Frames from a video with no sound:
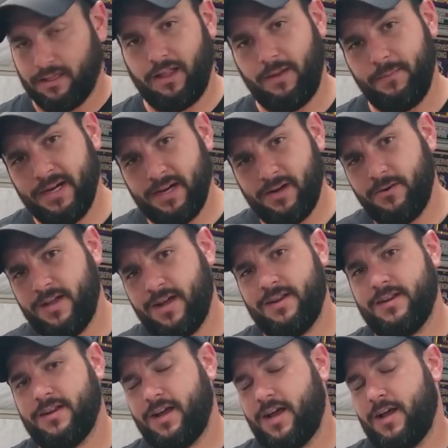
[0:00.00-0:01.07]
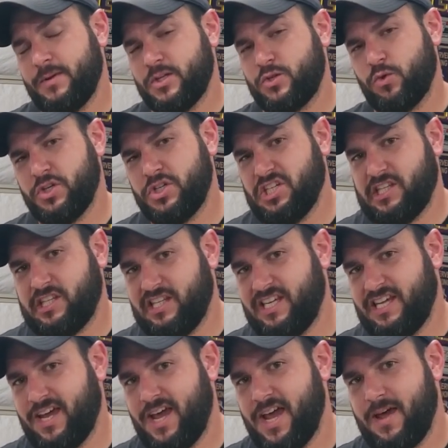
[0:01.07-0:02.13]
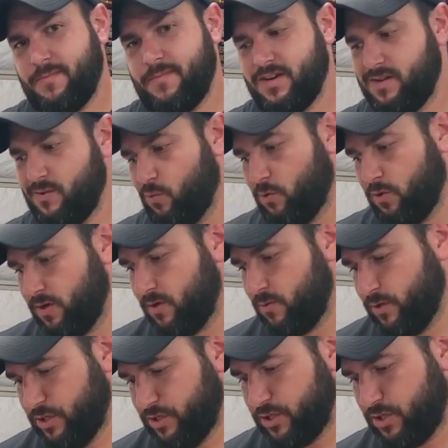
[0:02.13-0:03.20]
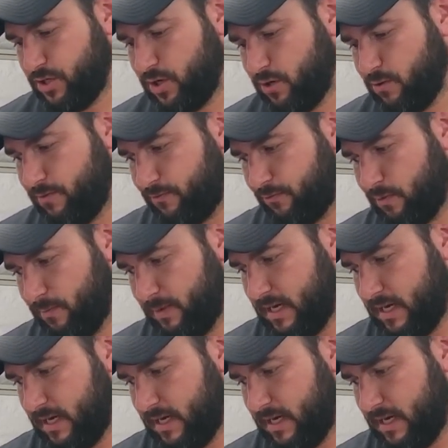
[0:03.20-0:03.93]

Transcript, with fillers: Let me know down in the comments what you think happened and where we should go from